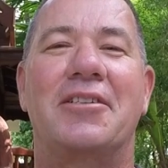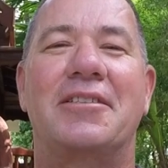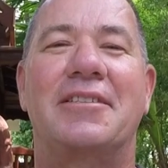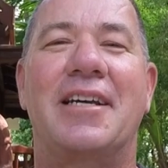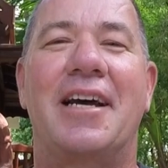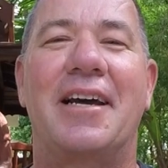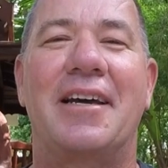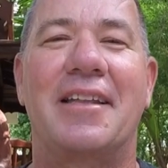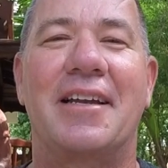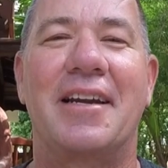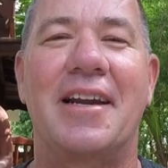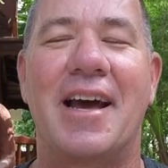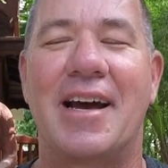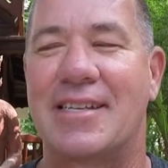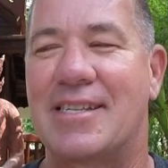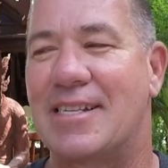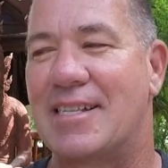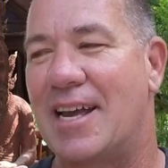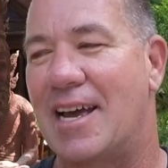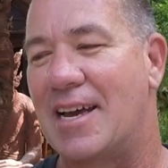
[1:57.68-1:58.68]
day the
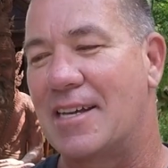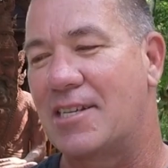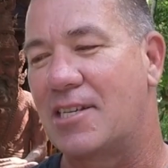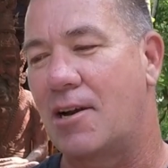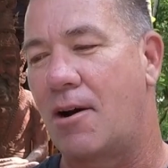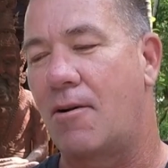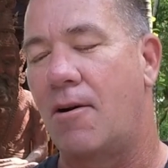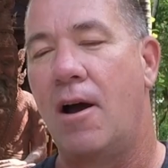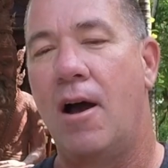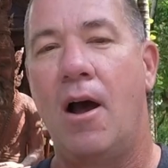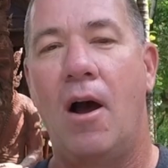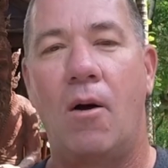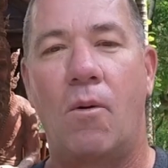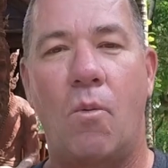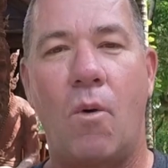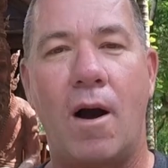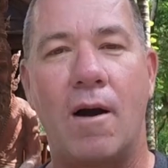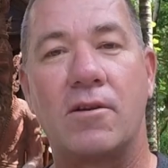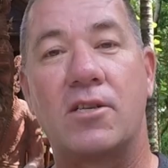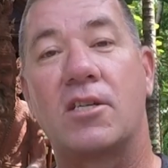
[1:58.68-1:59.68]
next day. So
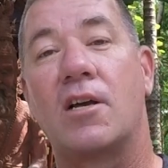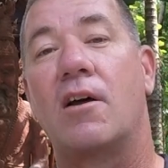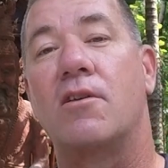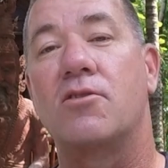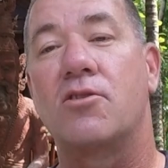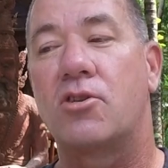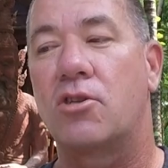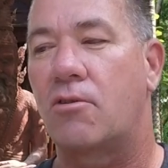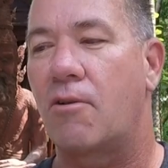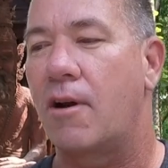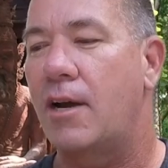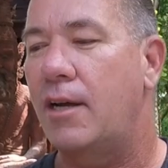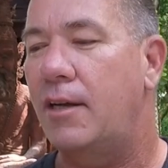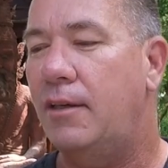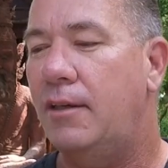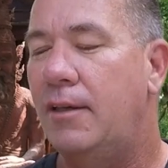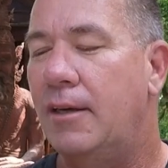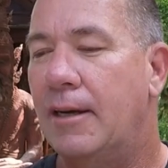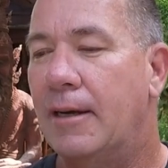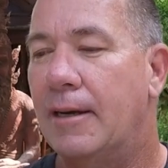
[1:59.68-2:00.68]
wear
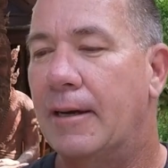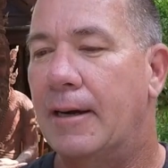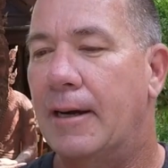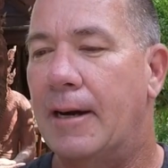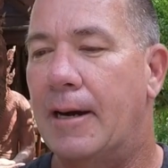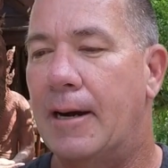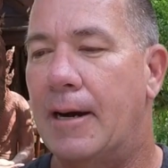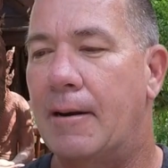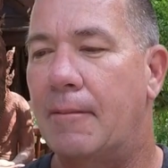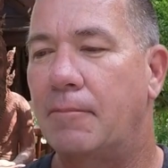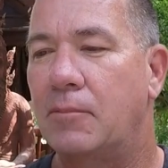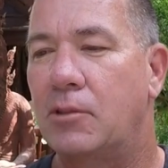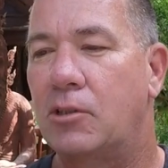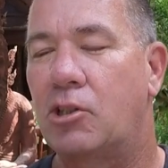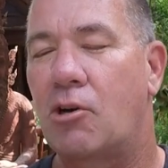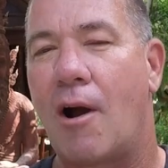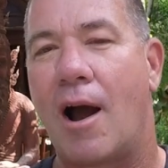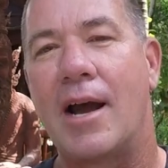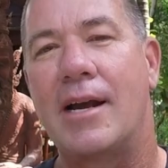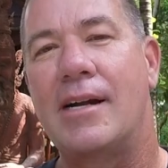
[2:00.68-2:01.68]
sunscreen.
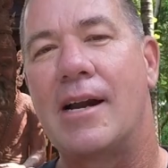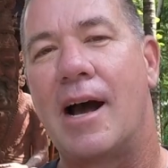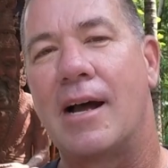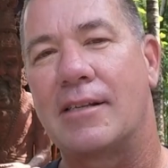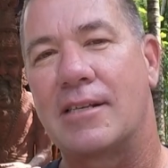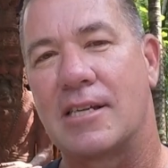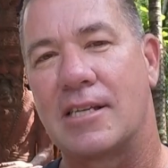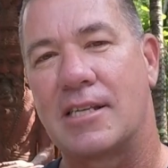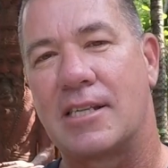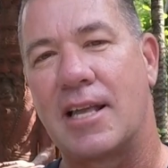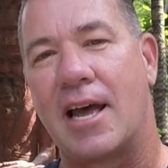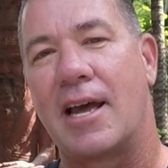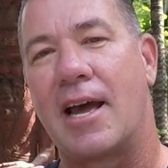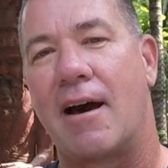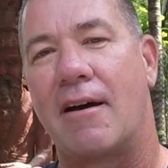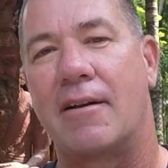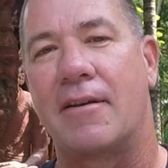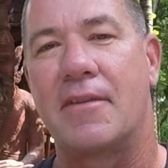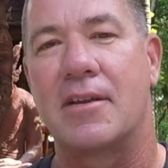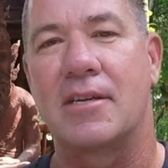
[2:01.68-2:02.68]
Try not to stay out in the